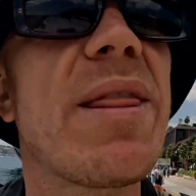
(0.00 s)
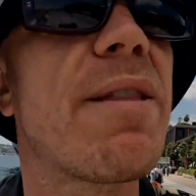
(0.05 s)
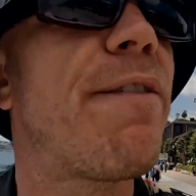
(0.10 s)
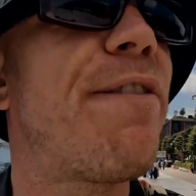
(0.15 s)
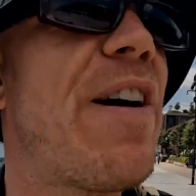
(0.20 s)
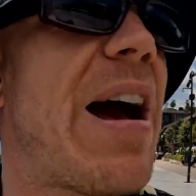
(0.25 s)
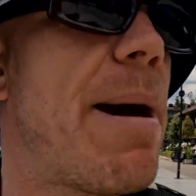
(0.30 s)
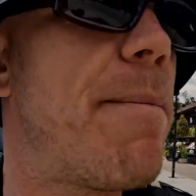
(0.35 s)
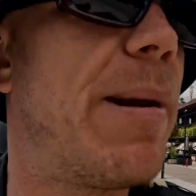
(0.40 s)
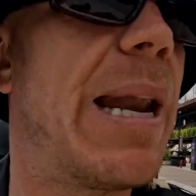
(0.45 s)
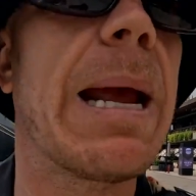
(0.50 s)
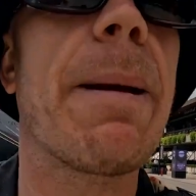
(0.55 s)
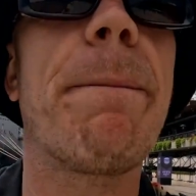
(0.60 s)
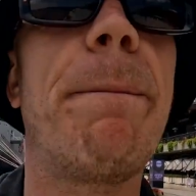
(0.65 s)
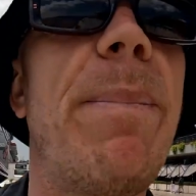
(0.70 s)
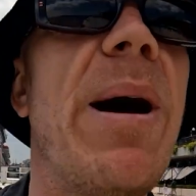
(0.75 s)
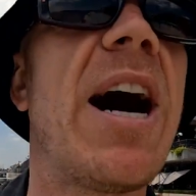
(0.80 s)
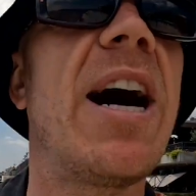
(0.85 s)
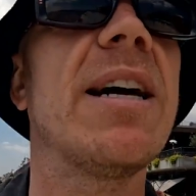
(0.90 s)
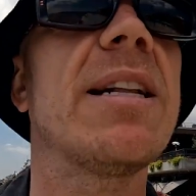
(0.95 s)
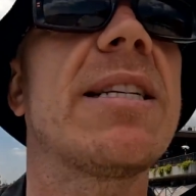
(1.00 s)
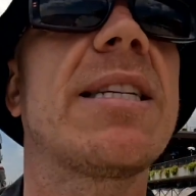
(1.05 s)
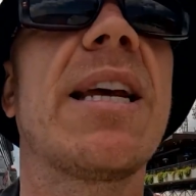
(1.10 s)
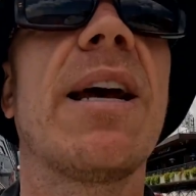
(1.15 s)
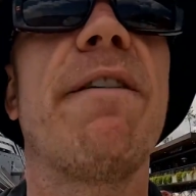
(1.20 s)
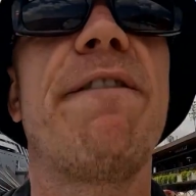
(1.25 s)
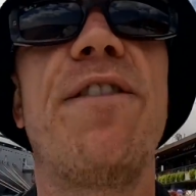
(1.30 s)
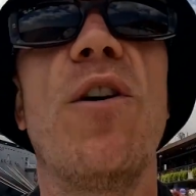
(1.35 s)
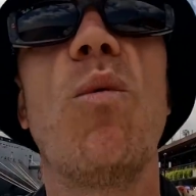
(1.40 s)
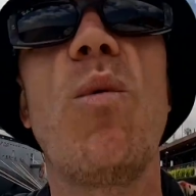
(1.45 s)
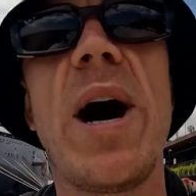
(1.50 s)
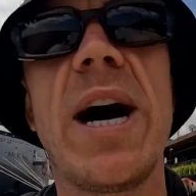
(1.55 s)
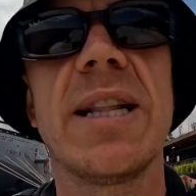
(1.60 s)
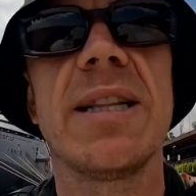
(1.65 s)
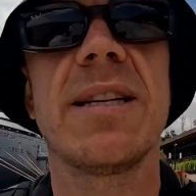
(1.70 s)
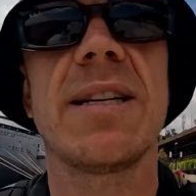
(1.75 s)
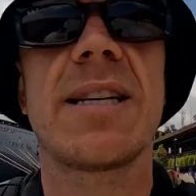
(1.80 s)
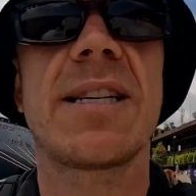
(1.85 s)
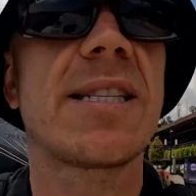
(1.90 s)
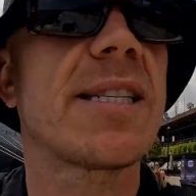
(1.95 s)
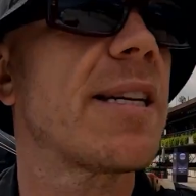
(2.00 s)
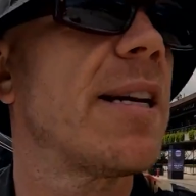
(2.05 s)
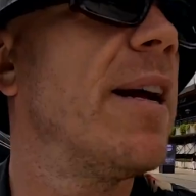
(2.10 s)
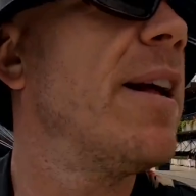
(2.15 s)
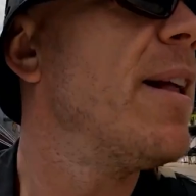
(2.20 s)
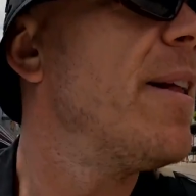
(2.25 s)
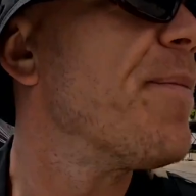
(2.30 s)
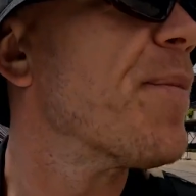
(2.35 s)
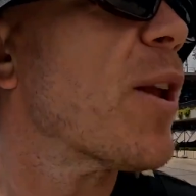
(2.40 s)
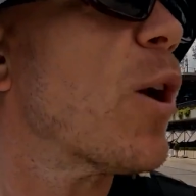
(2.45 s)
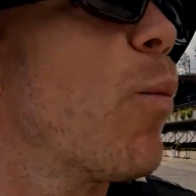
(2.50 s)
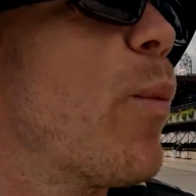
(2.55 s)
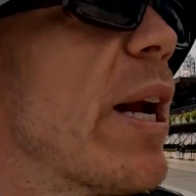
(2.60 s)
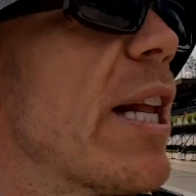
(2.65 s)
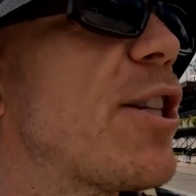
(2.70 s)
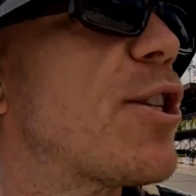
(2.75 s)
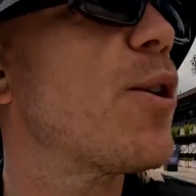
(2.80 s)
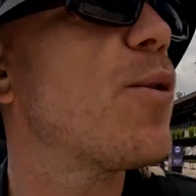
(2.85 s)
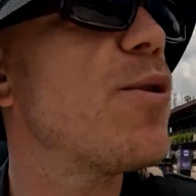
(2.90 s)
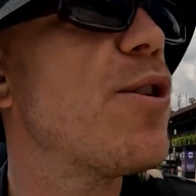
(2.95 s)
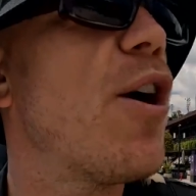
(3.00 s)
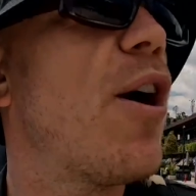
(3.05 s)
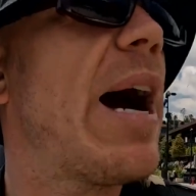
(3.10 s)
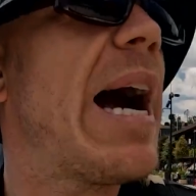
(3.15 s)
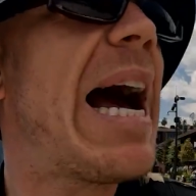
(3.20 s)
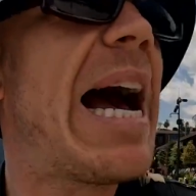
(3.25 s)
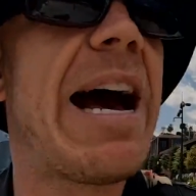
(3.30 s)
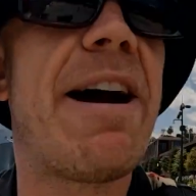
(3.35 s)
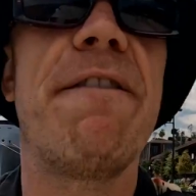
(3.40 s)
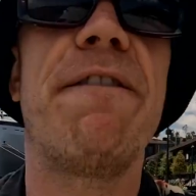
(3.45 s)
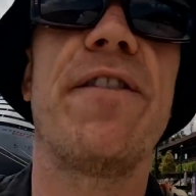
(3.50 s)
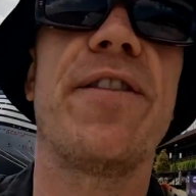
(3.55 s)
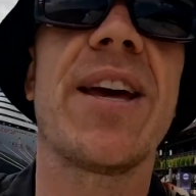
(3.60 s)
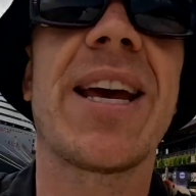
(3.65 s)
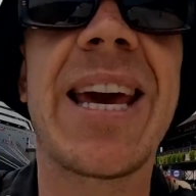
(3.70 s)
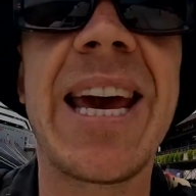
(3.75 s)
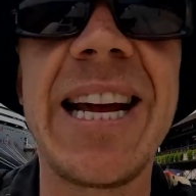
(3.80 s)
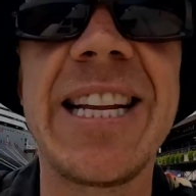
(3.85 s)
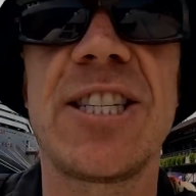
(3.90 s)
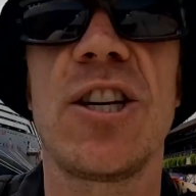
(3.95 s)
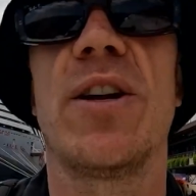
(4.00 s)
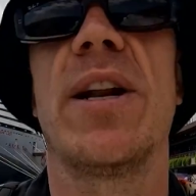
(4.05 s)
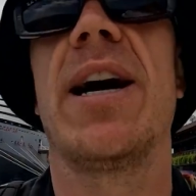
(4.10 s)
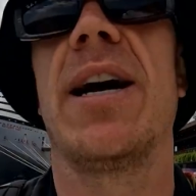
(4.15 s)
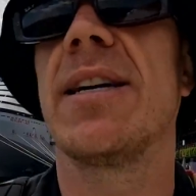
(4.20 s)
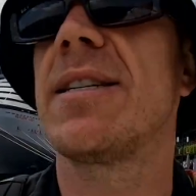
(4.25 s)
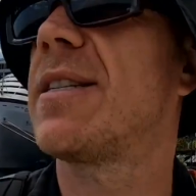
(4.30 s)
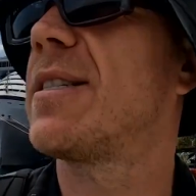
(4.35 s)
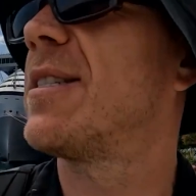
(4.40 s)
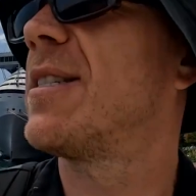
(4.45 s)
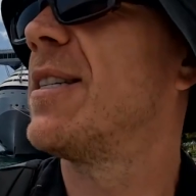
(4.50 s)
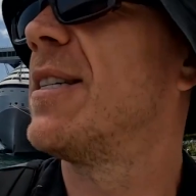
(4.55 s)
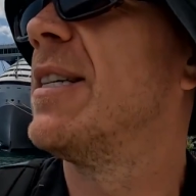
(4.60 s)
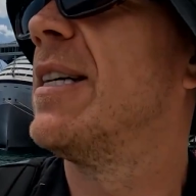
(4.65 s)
with the family, but for once, we do not have the kids on us.